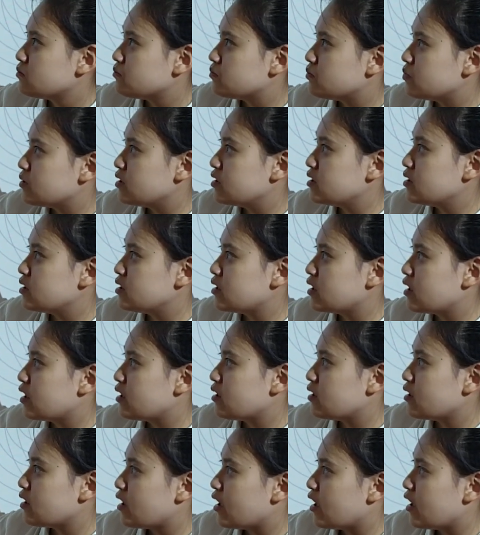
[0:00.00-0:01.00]
BF
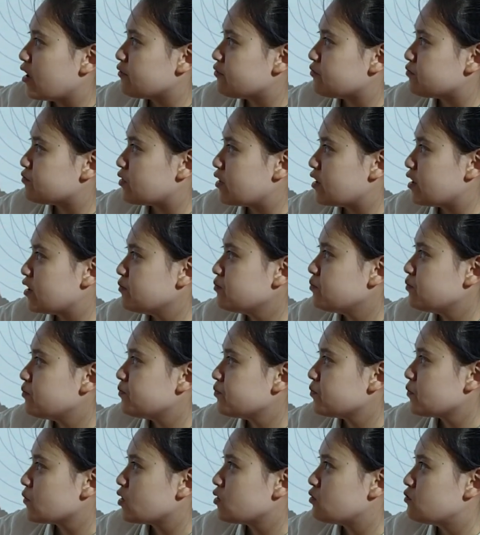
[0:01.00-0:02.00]
prime,
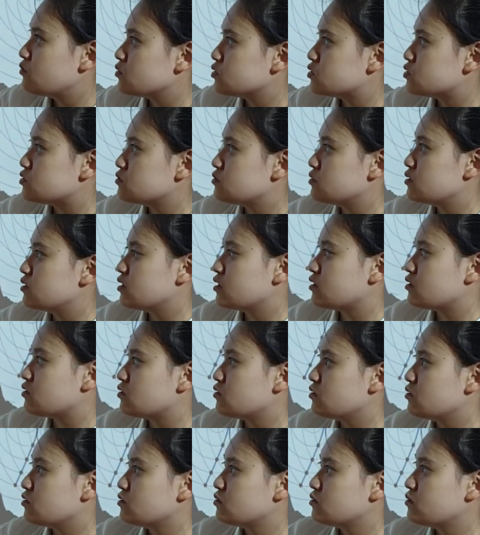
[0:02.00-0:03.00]
which will
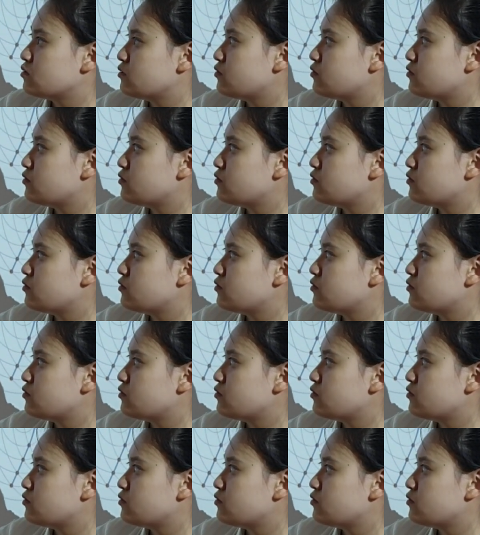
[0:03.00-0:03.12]
equal